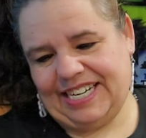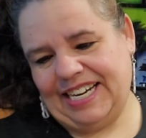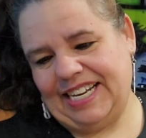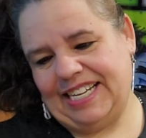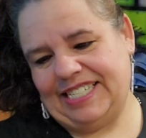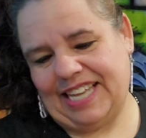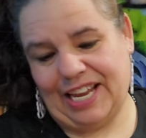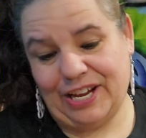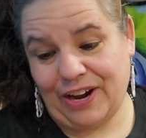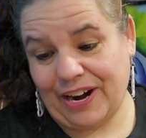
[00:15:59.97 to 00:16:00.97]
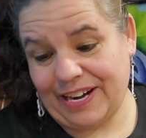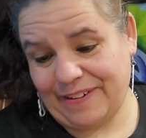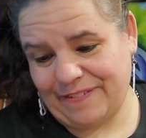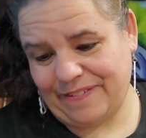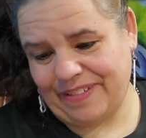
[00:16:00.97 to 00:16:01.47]
is a
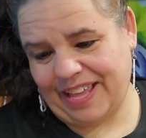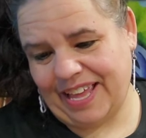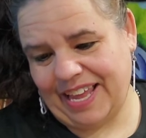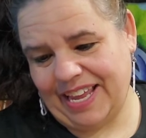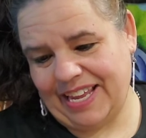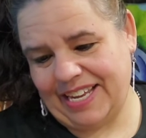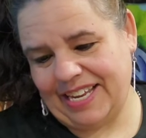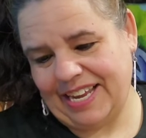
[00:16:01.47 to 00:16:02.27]
garden flag